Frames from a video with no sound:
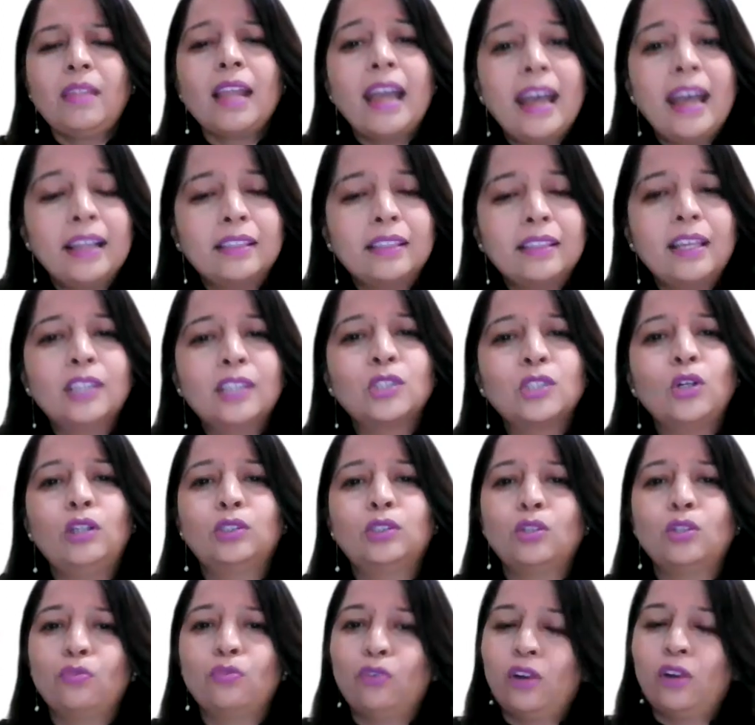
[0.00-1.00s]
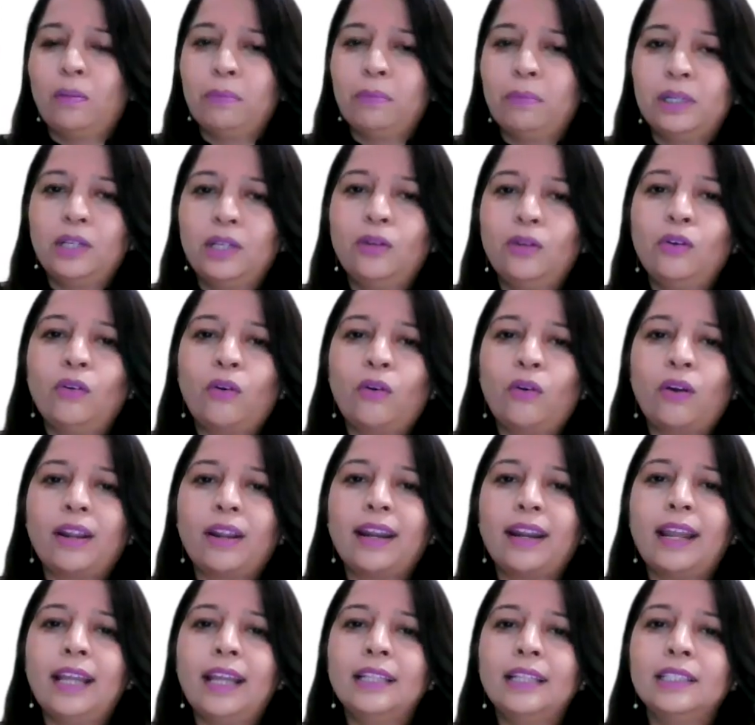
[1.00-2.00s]
ethics also for a particular
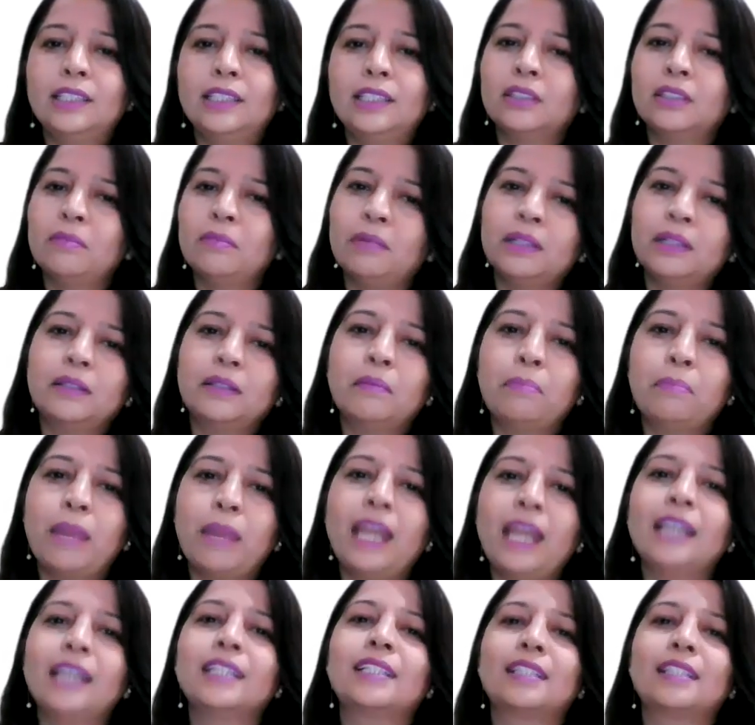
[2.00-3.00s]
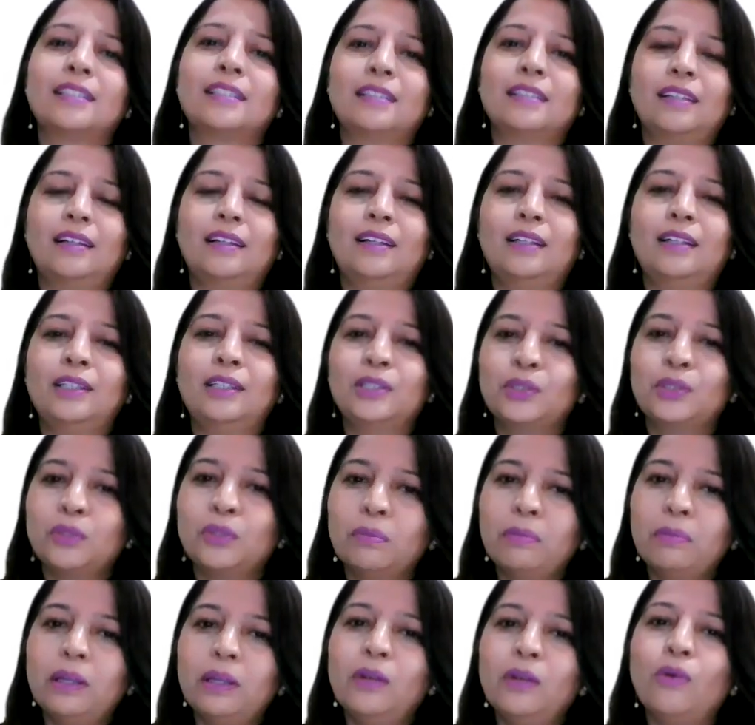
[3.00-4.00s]
organization, but the base
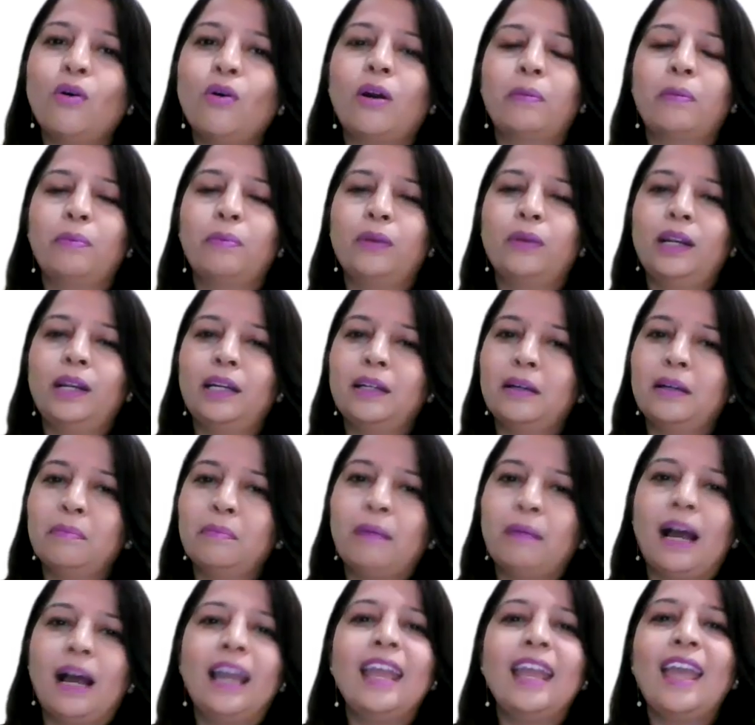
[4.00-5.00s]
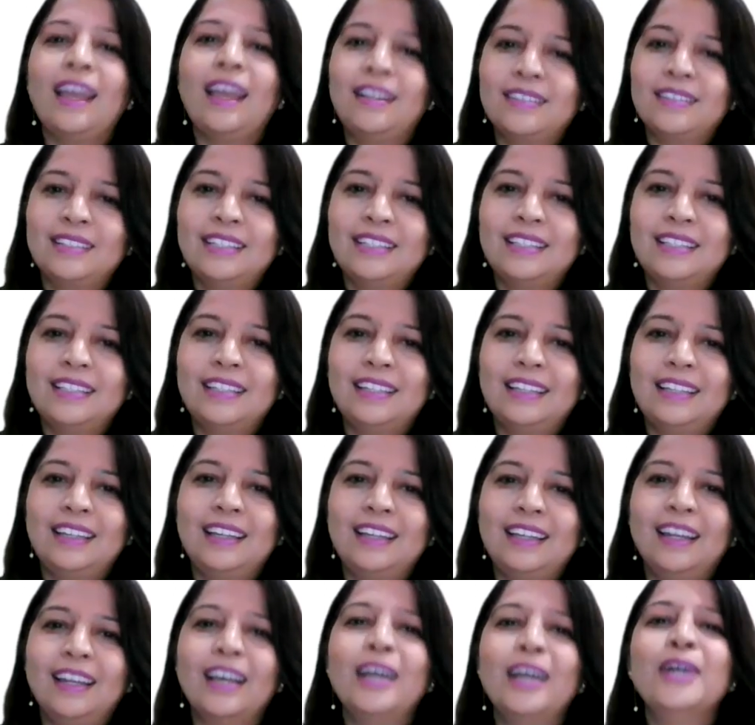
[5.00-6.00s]
should be incorporated by
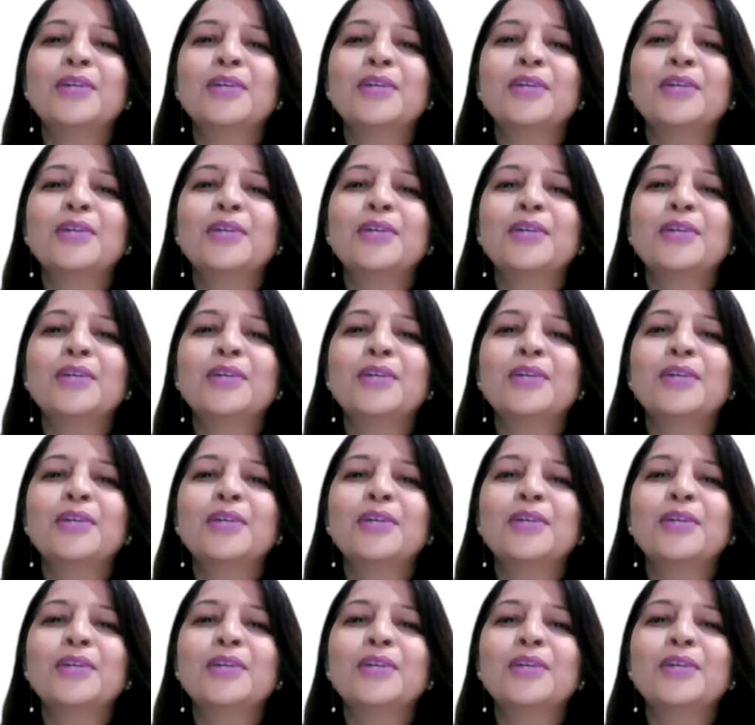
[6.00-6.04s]
NCTE.